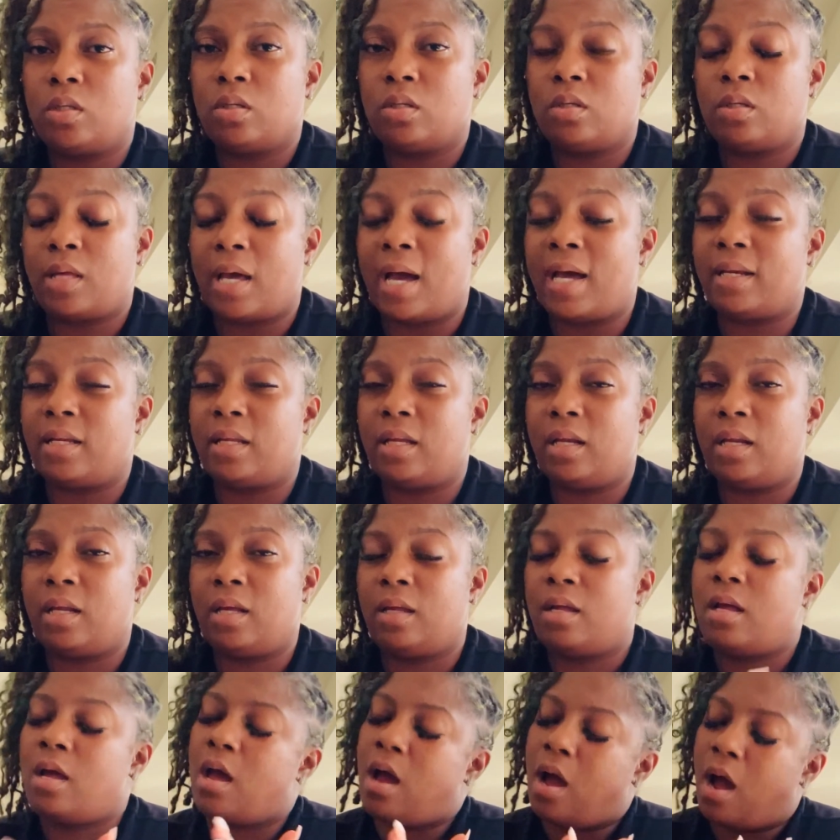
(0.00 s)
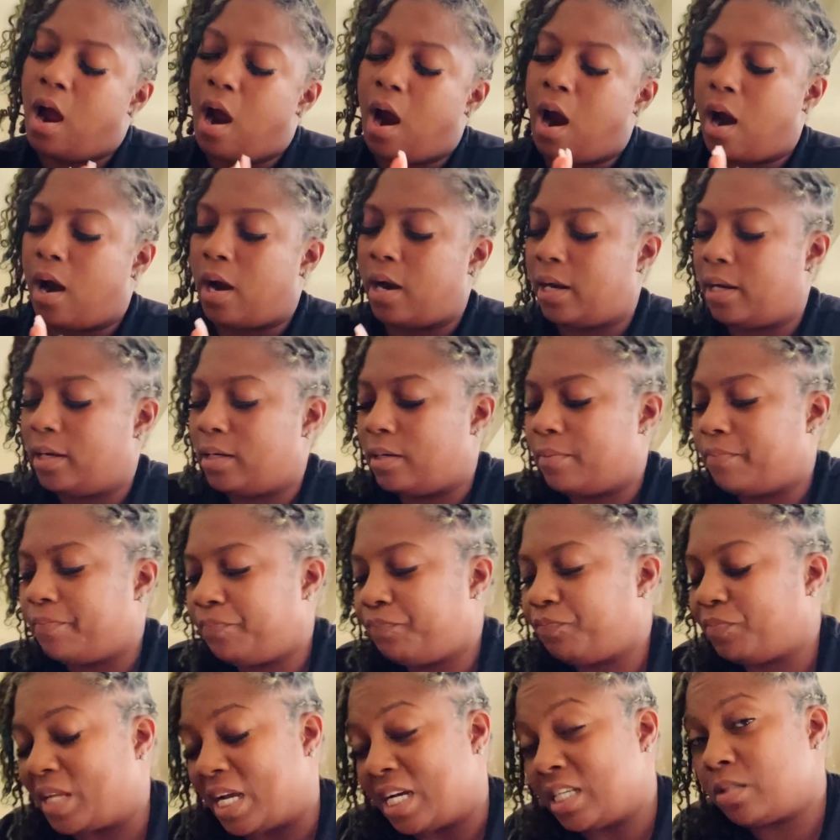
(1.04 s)
Y'all did it? Alright,
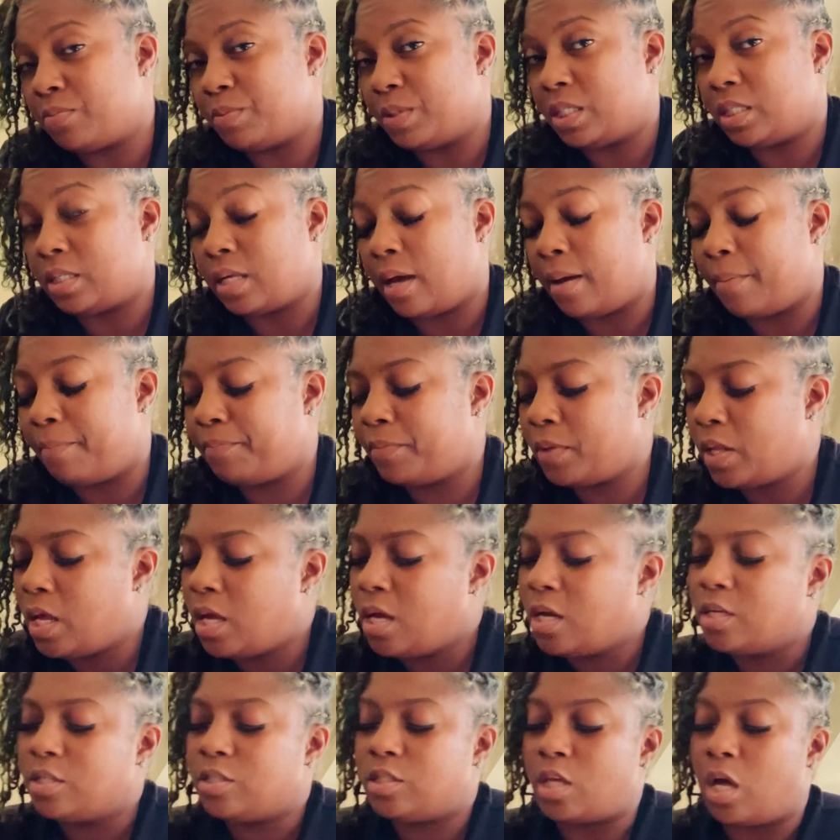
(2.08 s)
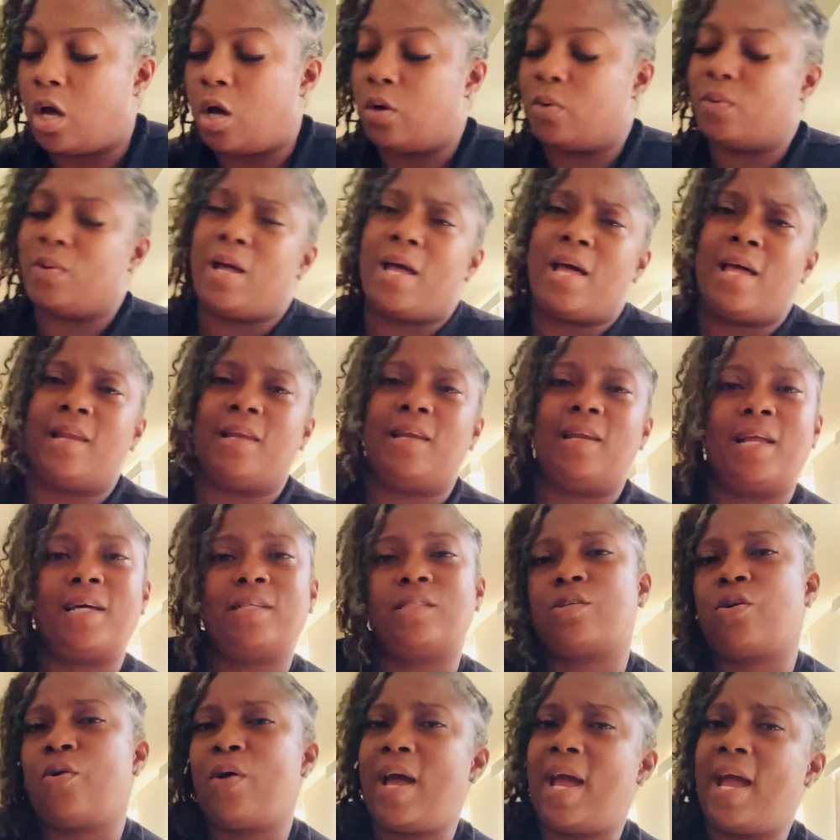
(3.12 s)
that's what's up. So
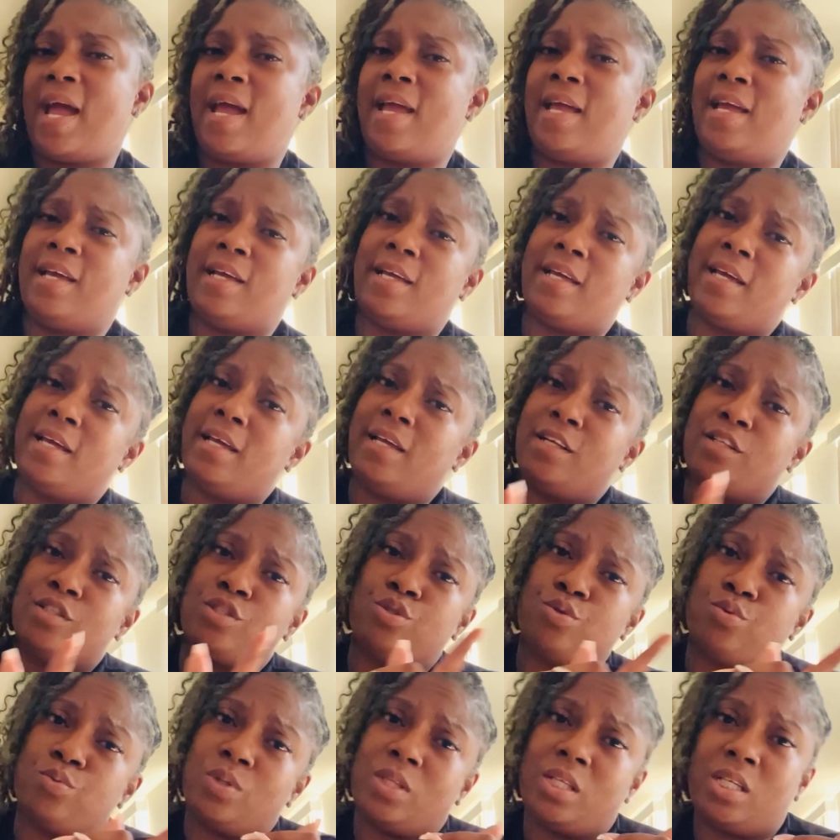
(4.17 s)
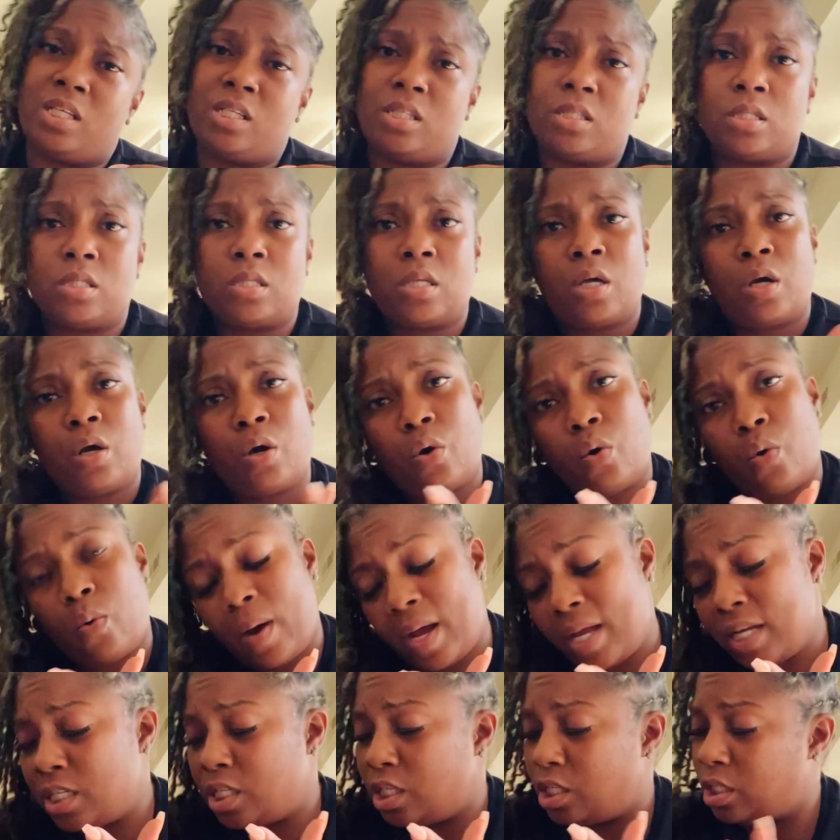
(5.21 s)
let's go ahead and get into these
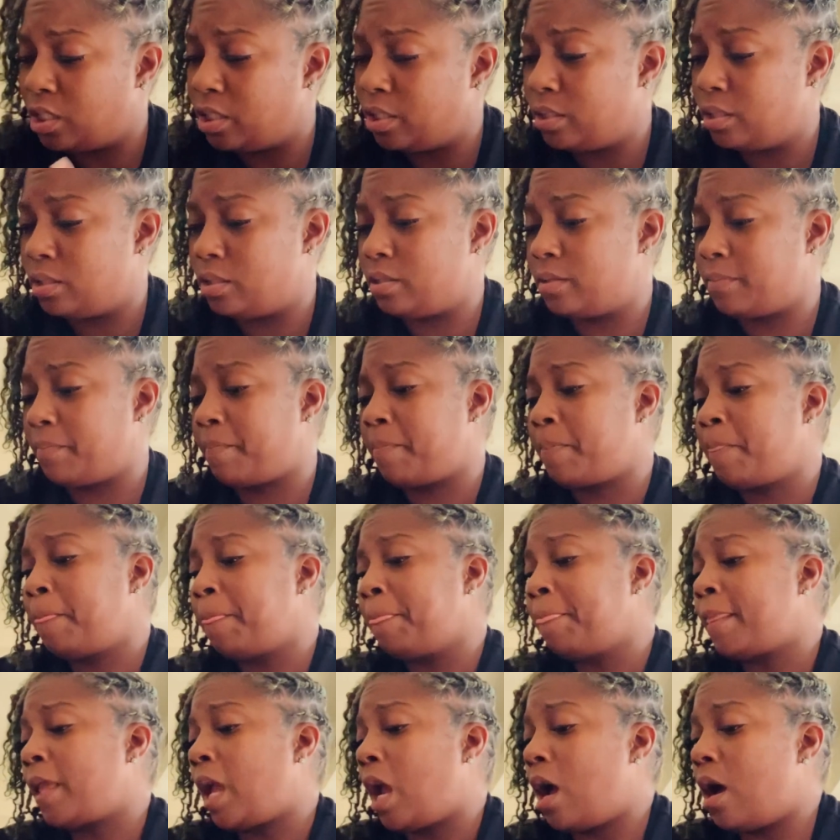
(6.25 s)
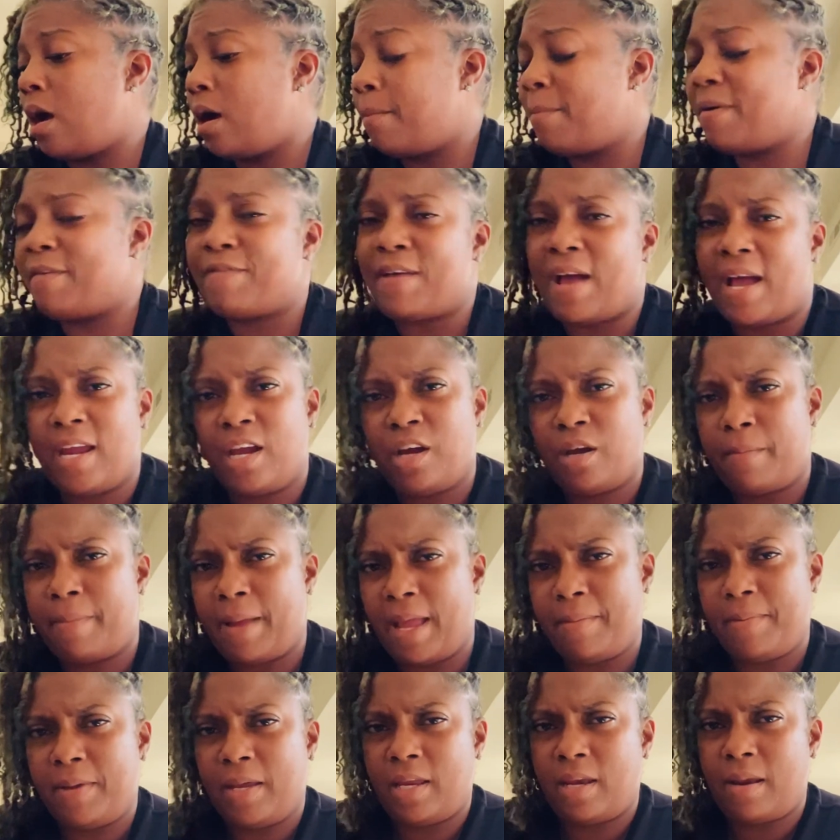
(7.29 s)
questions. If y'all hear a
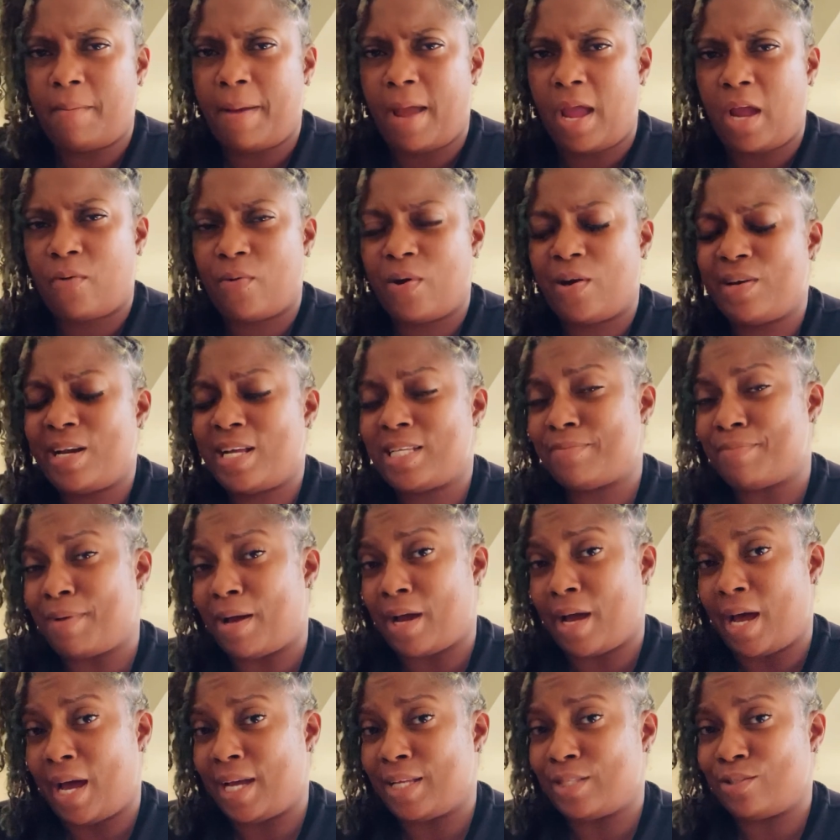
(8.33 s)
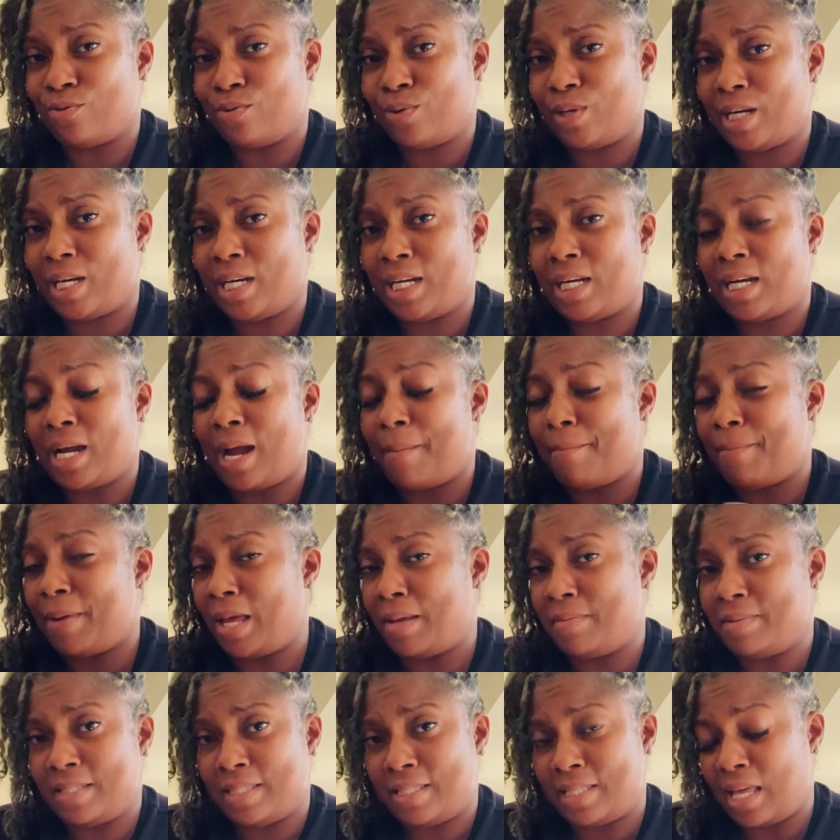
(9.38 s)
baby in the background, that's my goddaughter. I'm
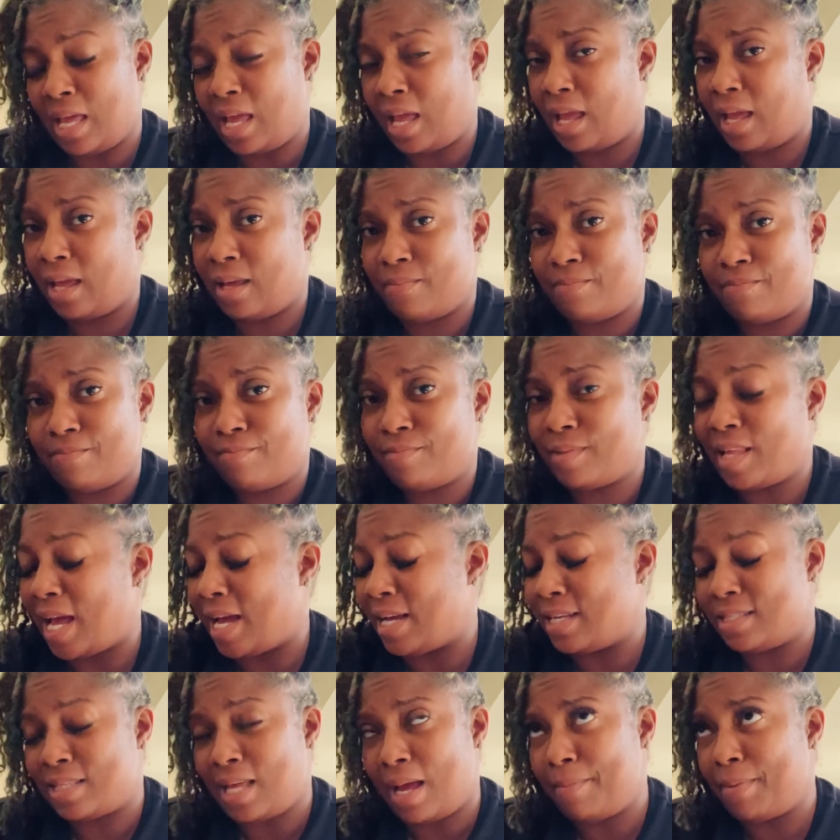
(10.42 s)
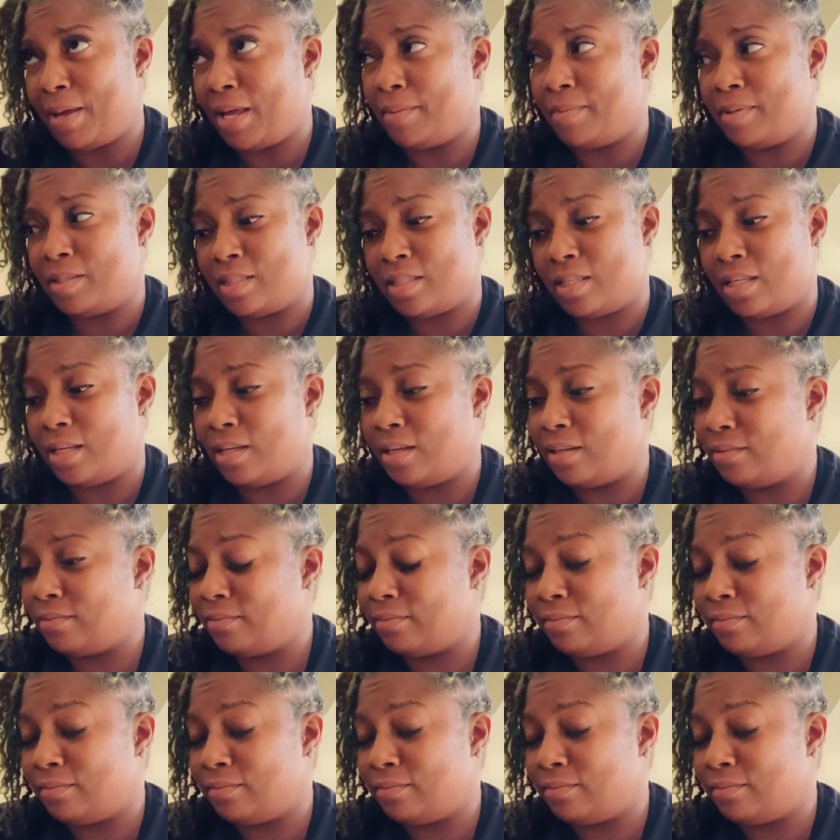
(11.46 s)
babysitting. Yes, I babysit.